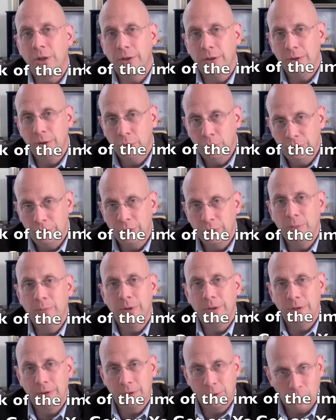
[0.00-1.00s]
on YouTube
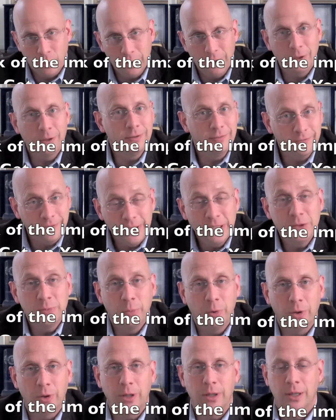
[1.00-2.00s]
and Twitter and
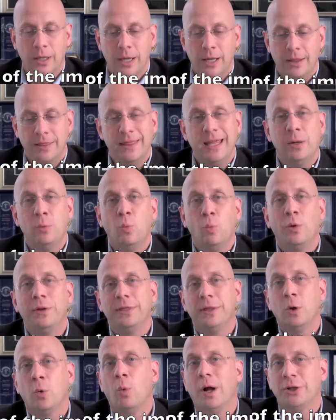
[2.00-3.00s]
Facebook than what
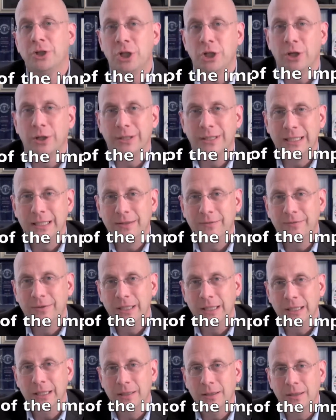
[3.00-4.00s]
they're watching on
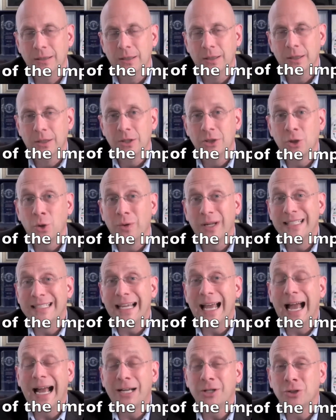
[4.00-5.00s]
TV. So
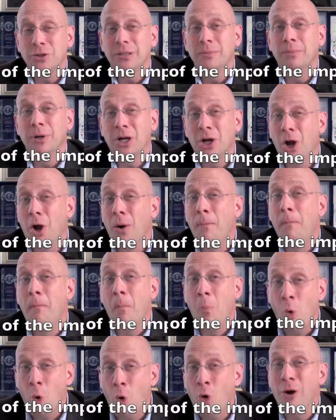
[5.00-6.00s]
it's actually become
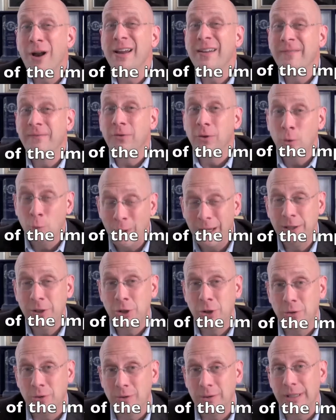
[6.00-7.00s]
more
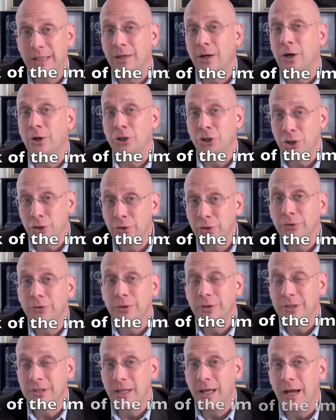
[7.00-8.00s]
influential in our
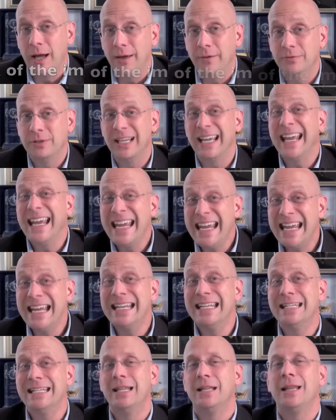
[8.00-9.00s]
children's lives
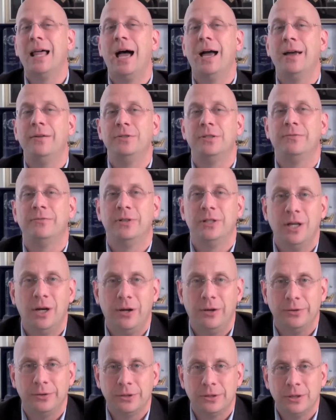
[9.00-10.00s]
and in the lives of
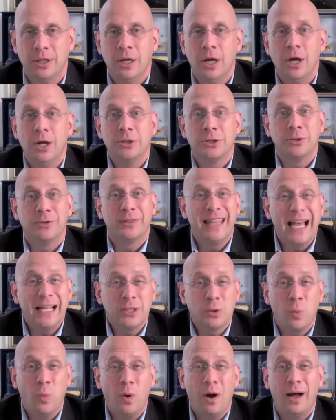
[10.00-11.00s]
adults. So
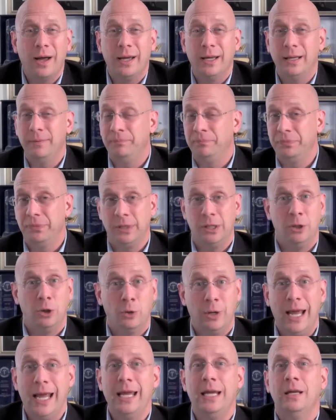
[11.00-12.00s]
that's why,
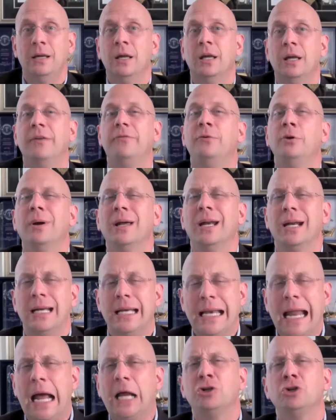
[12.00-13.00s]
hey, if you had a
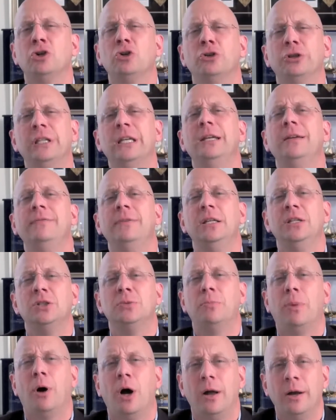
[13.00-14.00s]
national TV
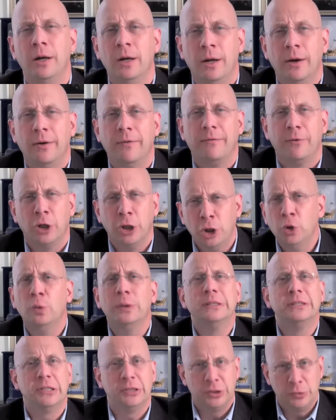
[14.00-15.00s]
spot for you
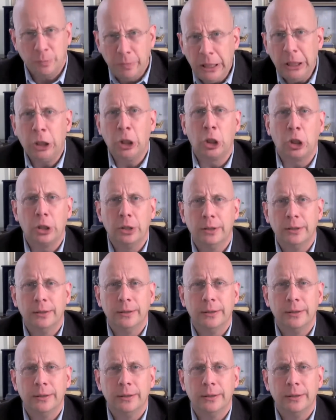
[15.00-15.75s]
as a speaker,